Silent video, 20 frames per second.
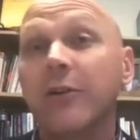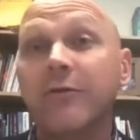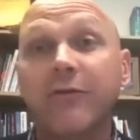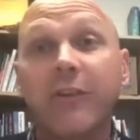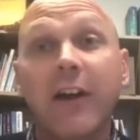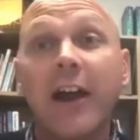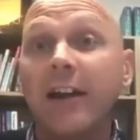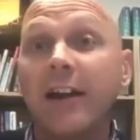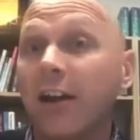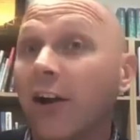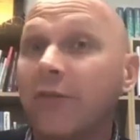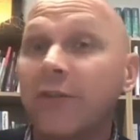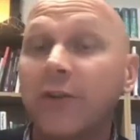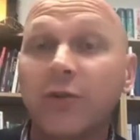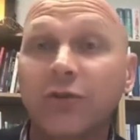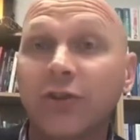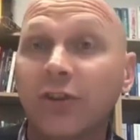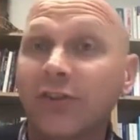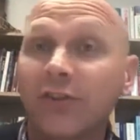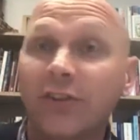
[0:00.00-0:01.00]
fair enough, he was
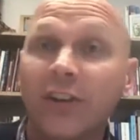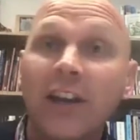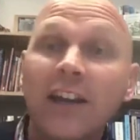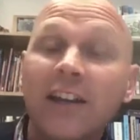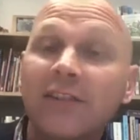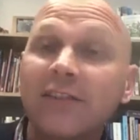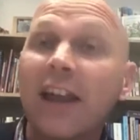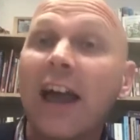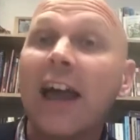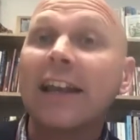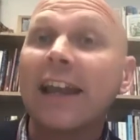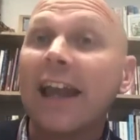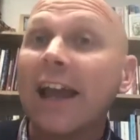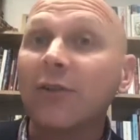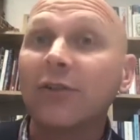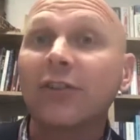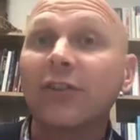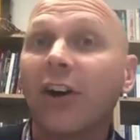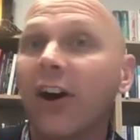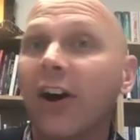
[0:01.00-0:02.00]
just standing
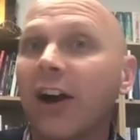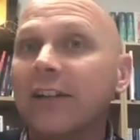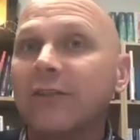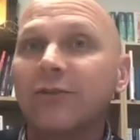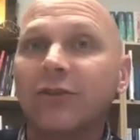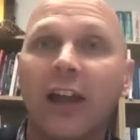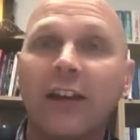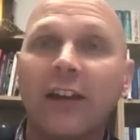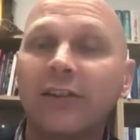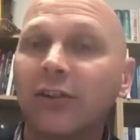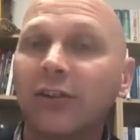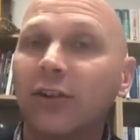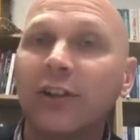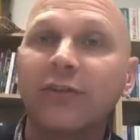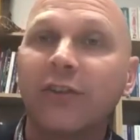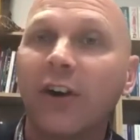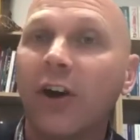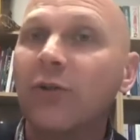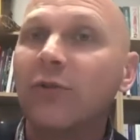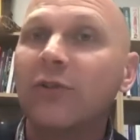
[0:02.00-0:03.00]
outside chatting on his
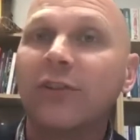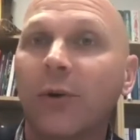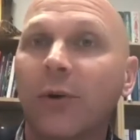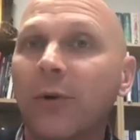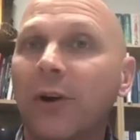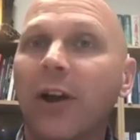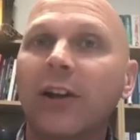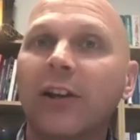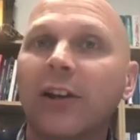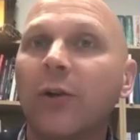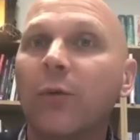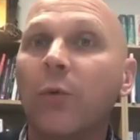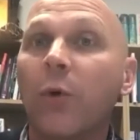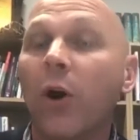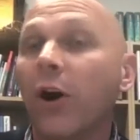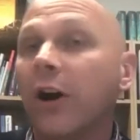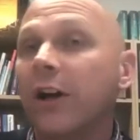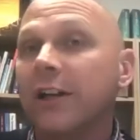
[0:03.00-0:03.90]
phone to someone, I don't know what.